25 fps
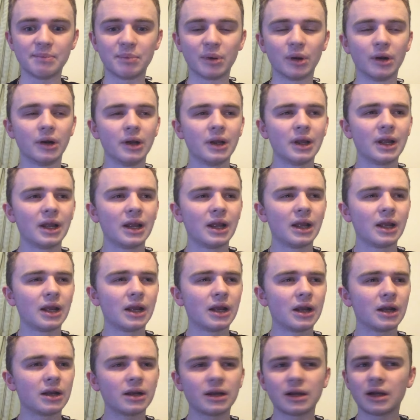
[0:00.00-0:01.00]
But
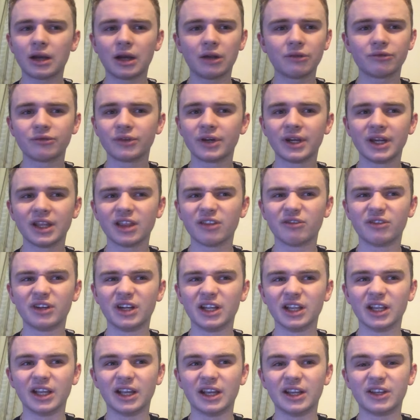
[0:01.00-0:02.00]
I really,
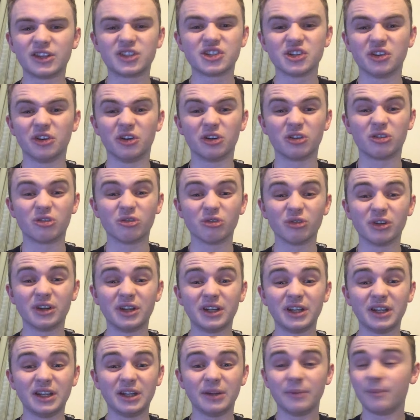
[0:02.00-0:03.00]
really don't
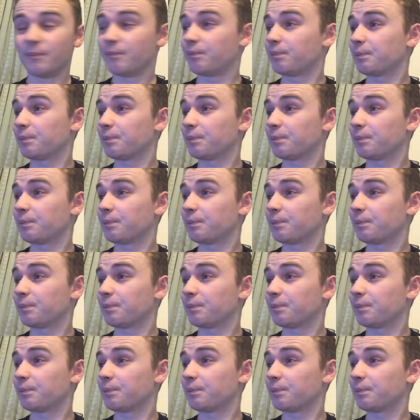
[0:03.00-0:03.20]
agree